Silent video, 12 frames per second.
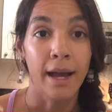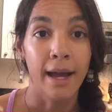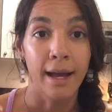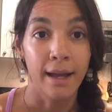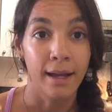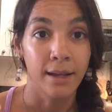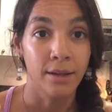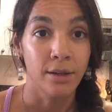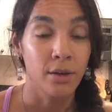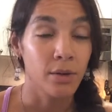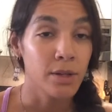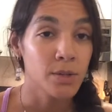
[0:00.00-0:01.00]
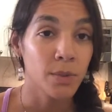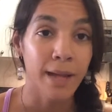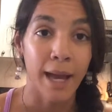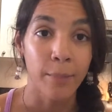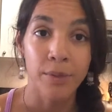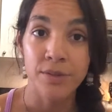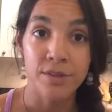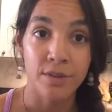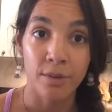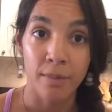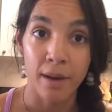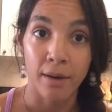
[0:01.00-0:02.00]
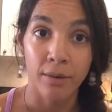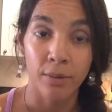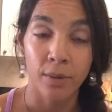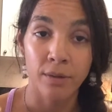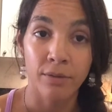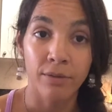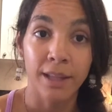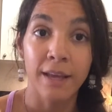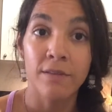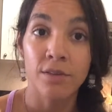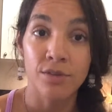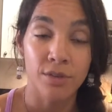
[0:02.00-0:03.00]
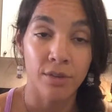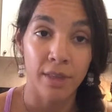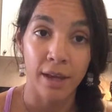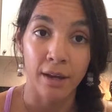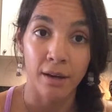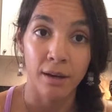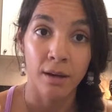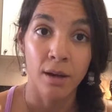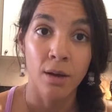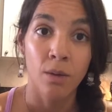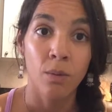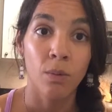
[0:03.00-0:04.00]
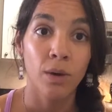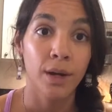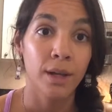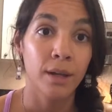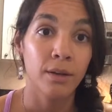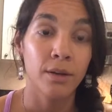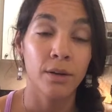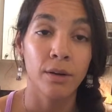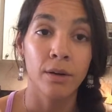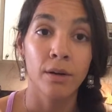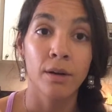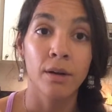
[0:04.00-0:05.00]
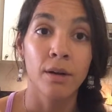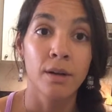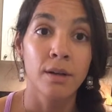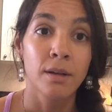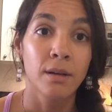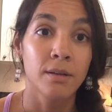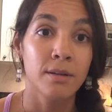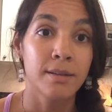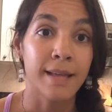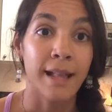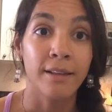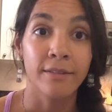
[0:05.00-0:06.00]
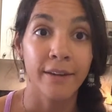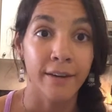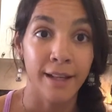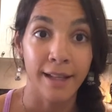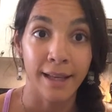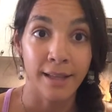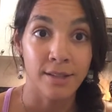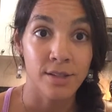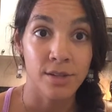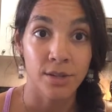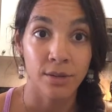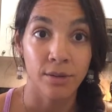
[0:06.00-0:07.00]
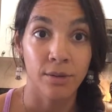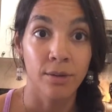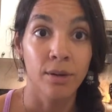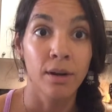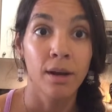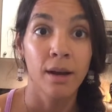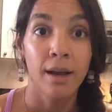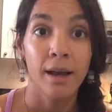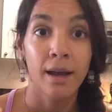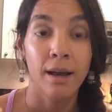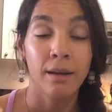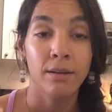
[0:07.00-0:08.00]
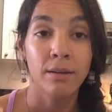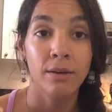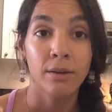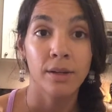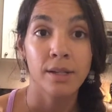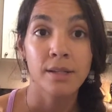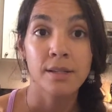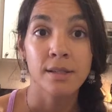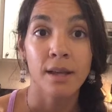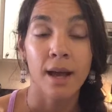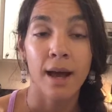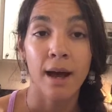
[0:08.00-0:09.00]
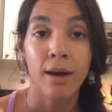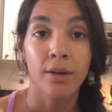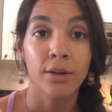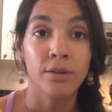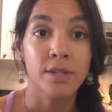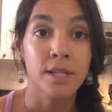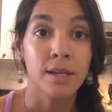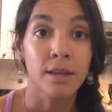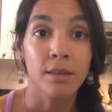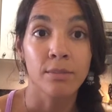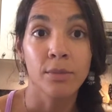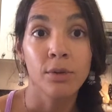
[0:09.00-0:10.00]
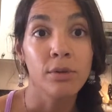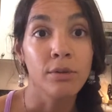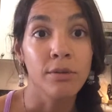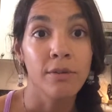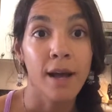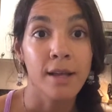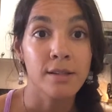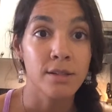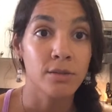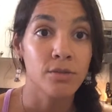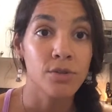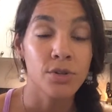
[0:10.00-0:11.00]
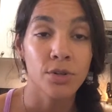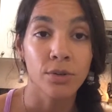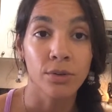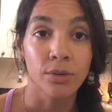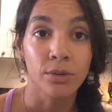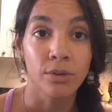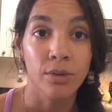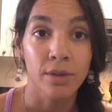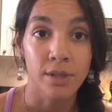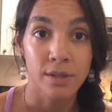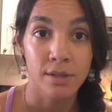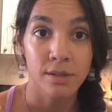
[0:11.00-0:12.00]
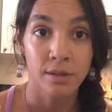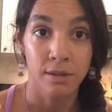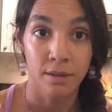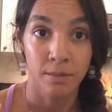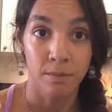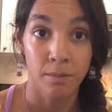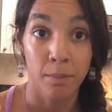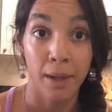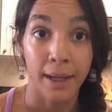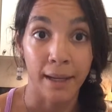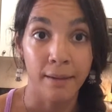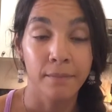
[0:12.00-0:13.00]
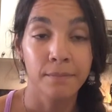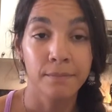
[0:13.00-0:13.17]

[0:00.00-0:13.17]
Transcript: And notice what happens in your mouth, what flavors are there, what your salivary glands do. Notice how your teeth move as you chew this bite.